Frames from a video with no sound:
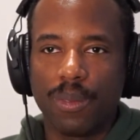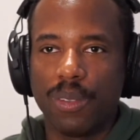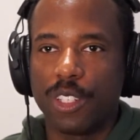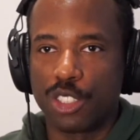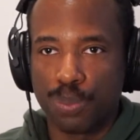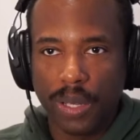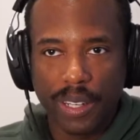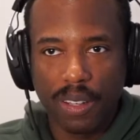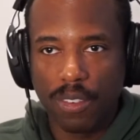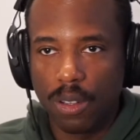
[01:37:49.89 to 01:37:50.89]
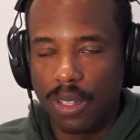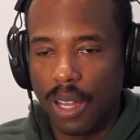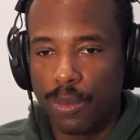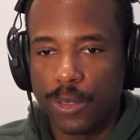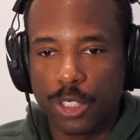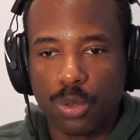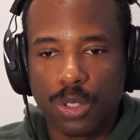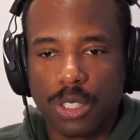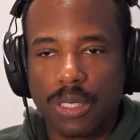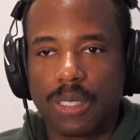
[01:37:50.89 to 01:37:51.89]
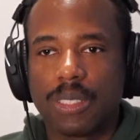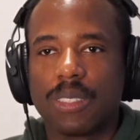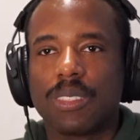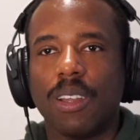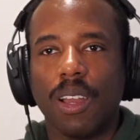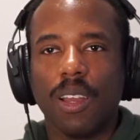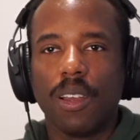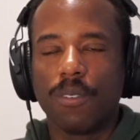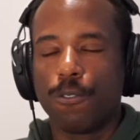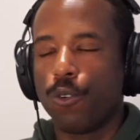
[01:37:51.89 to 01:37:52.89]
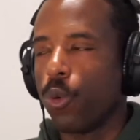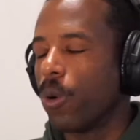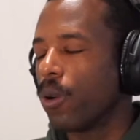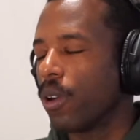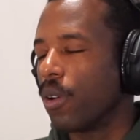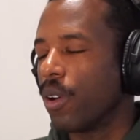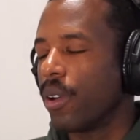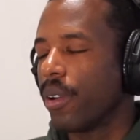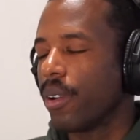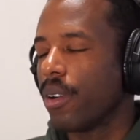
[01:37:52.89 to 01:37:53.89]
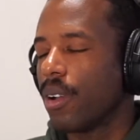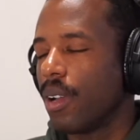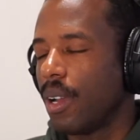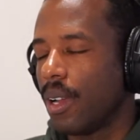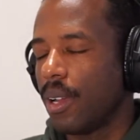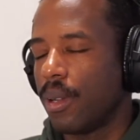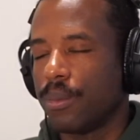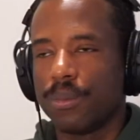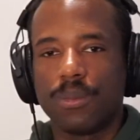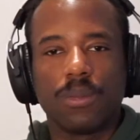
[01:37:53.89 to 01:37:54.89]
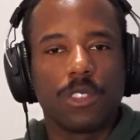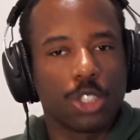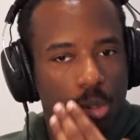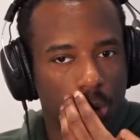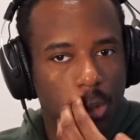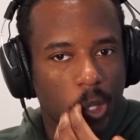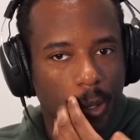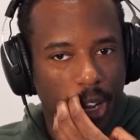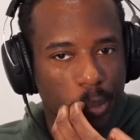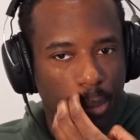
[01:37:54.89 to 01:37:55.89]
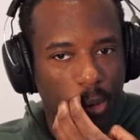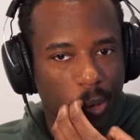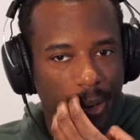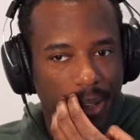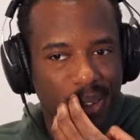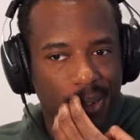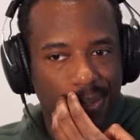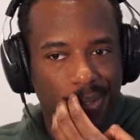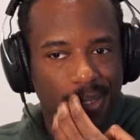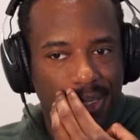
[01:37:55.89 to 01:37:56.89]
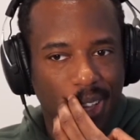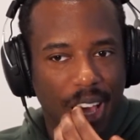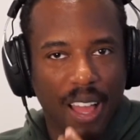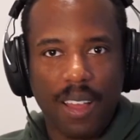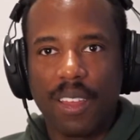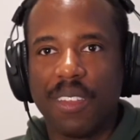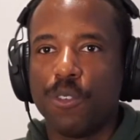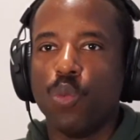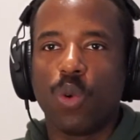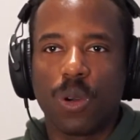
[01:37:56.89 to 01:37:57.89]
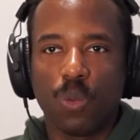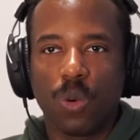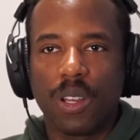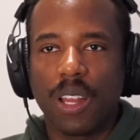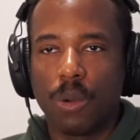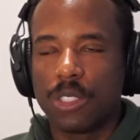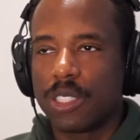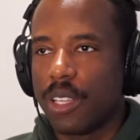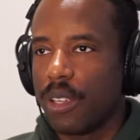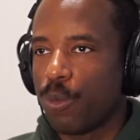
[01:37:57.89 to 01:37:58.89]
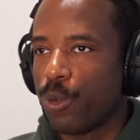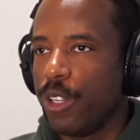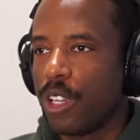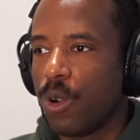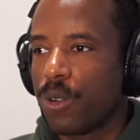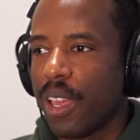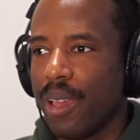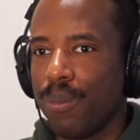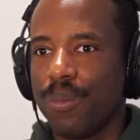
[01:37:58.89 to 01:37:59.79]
There's plenty of online resources to learn how to program. If you want one, I would say Free Code Camp.